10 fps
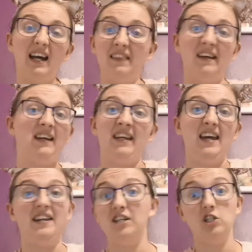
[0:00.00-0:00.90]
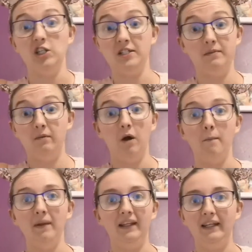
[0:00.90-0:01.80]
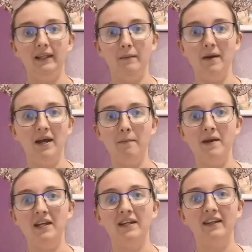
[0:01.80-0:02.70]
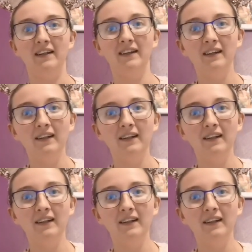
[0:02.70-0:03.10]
And that, again, it's just completely my opinion.